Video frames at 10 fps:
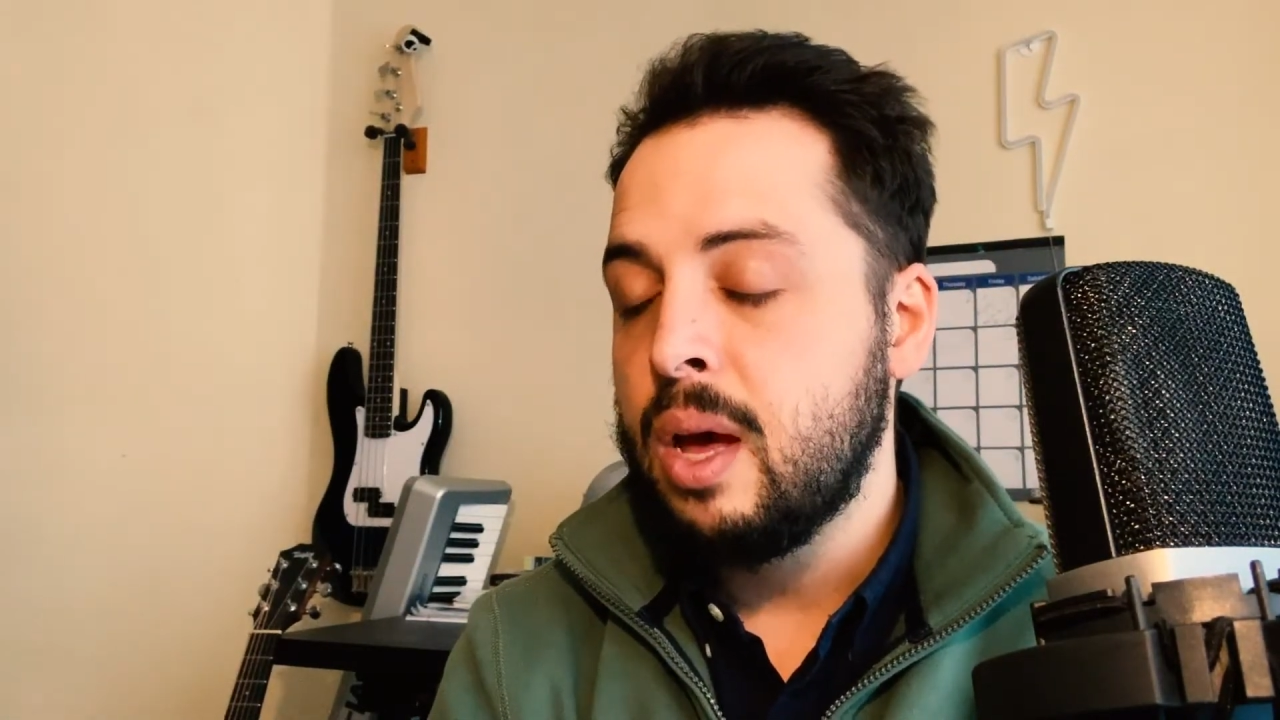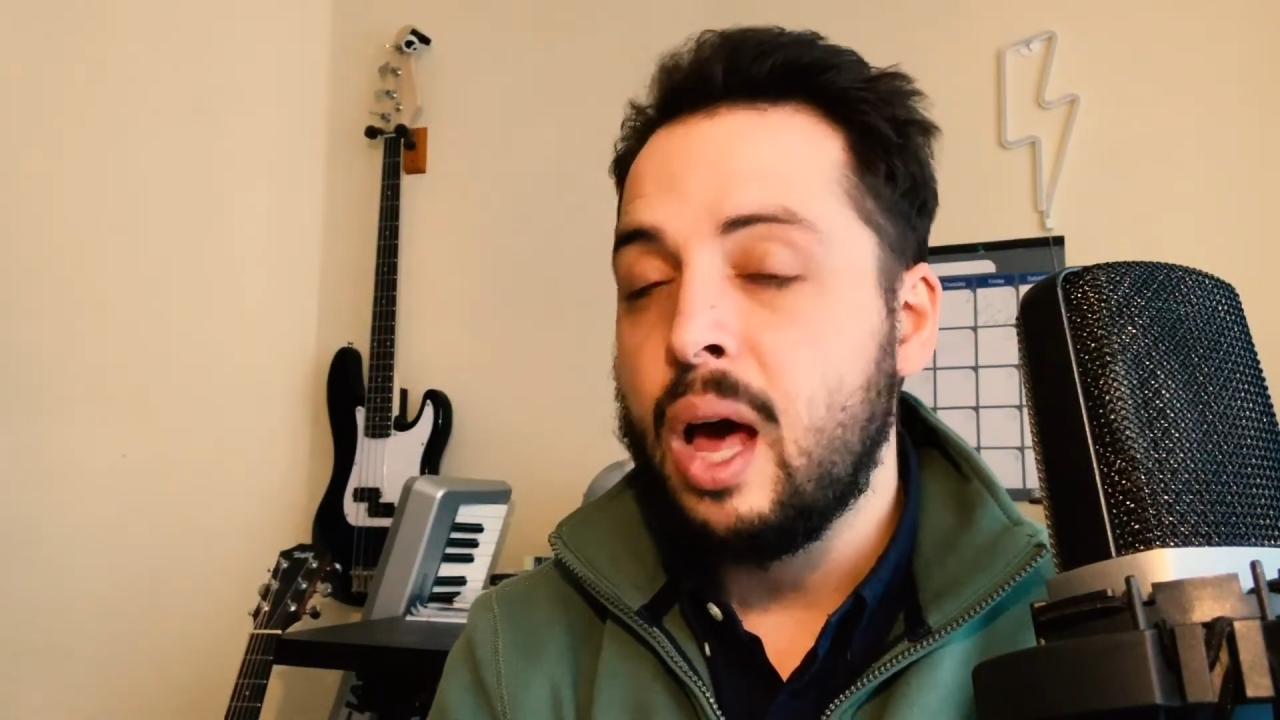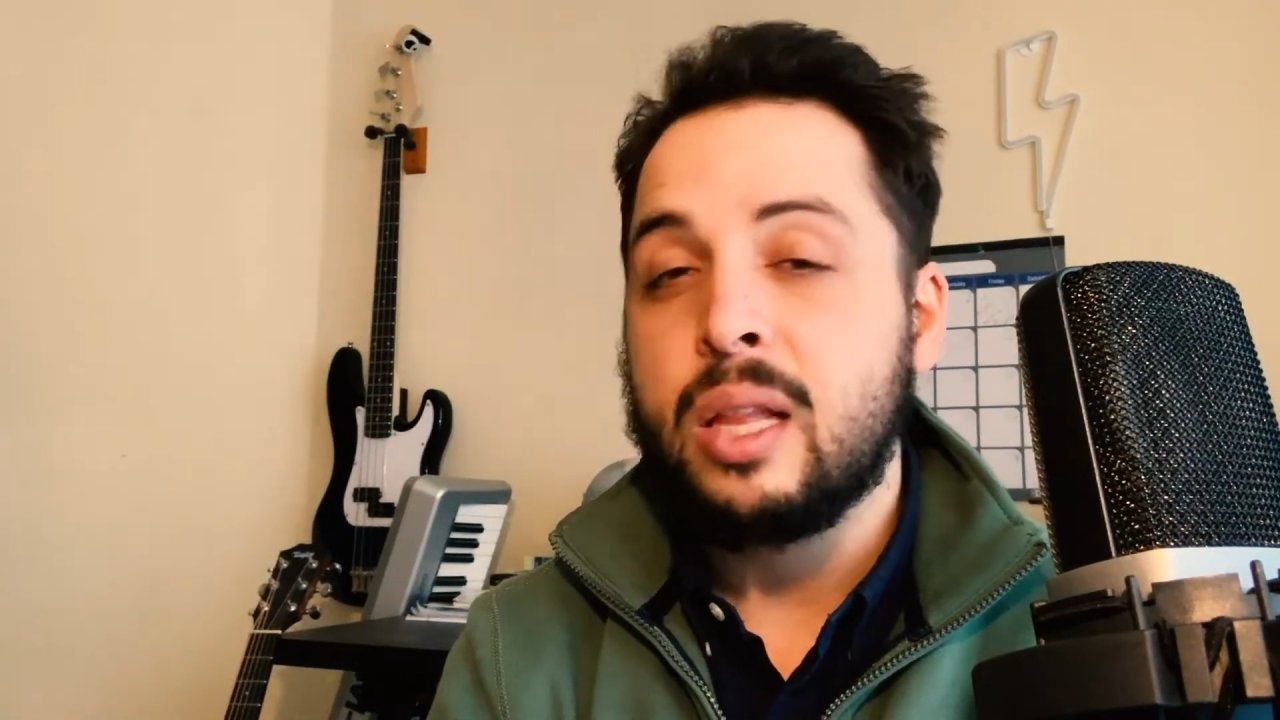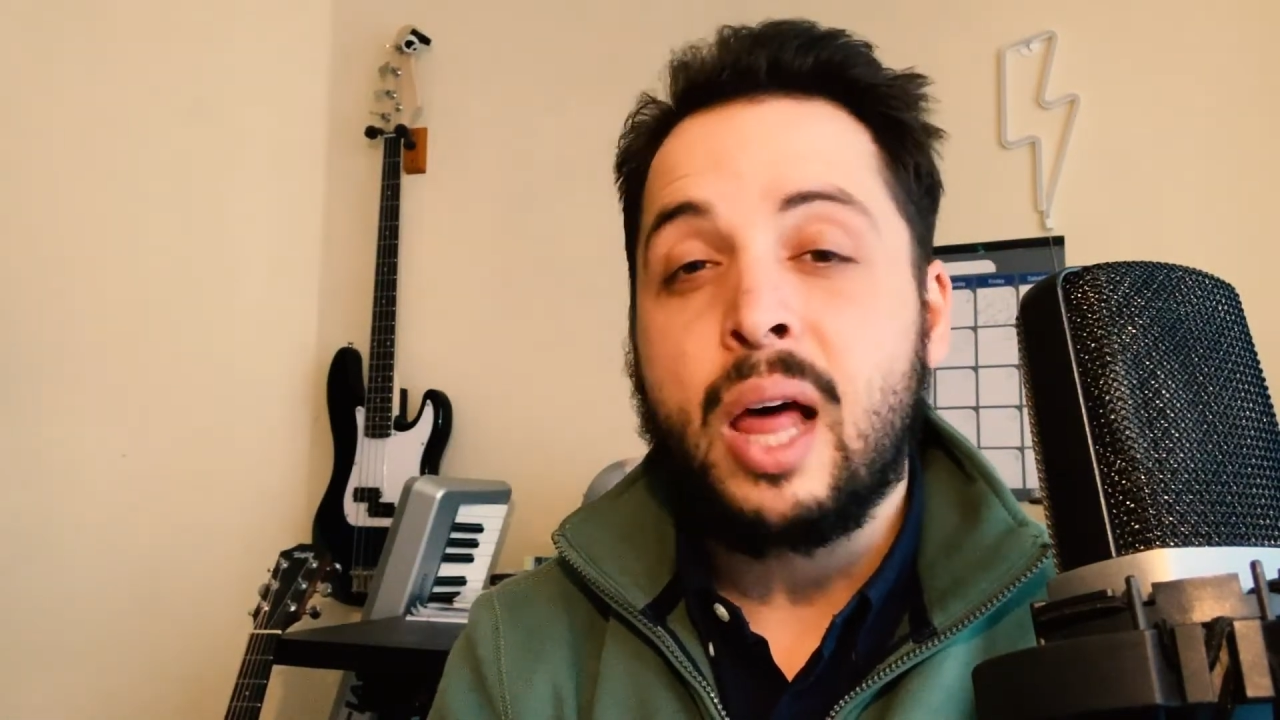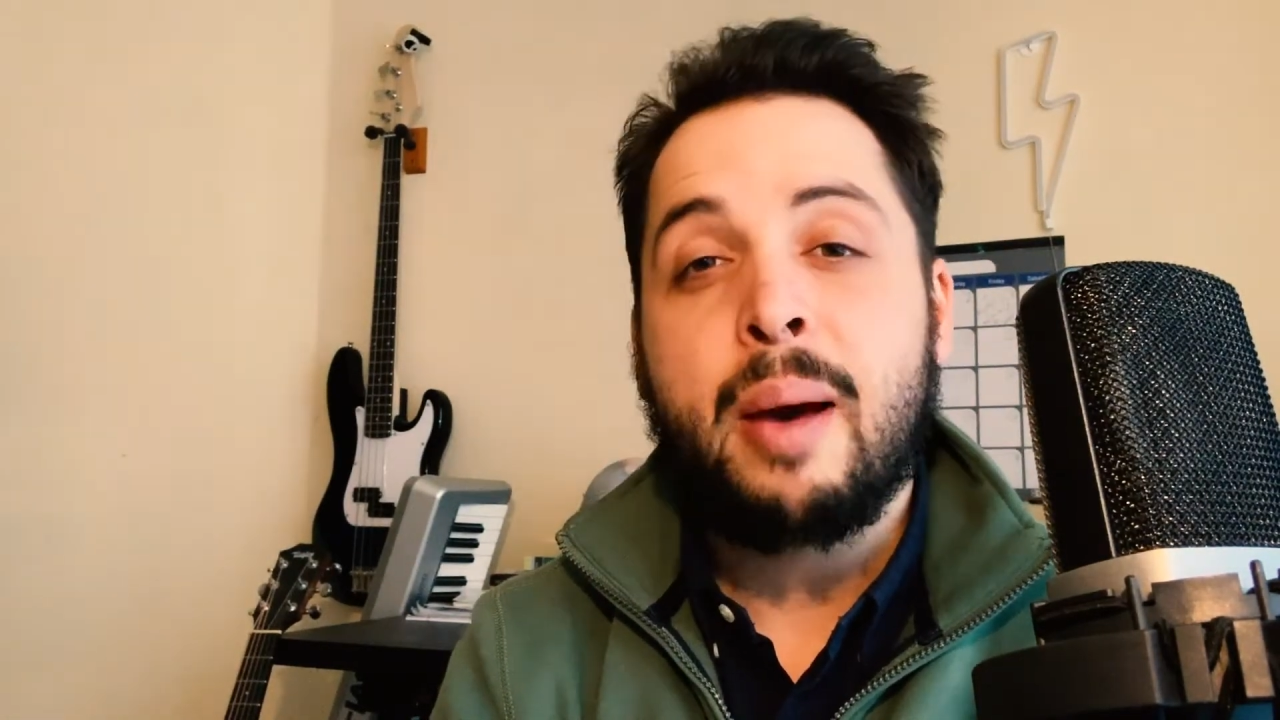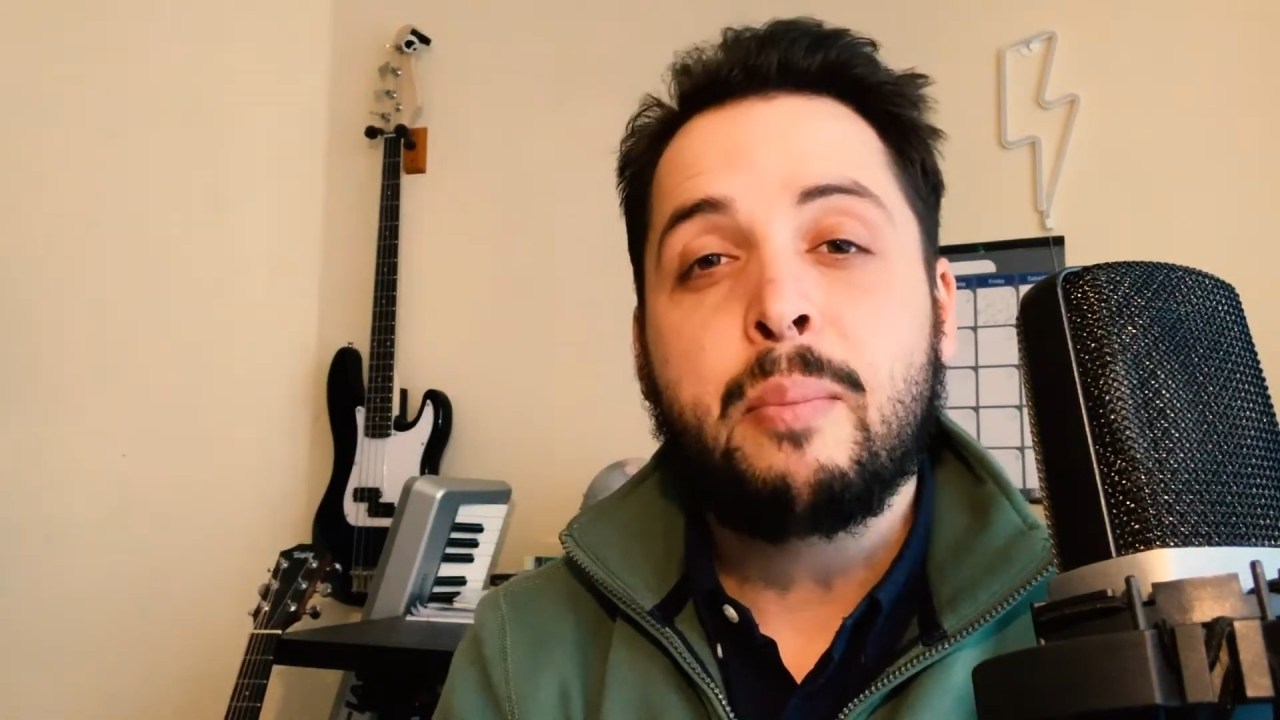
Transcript: a lot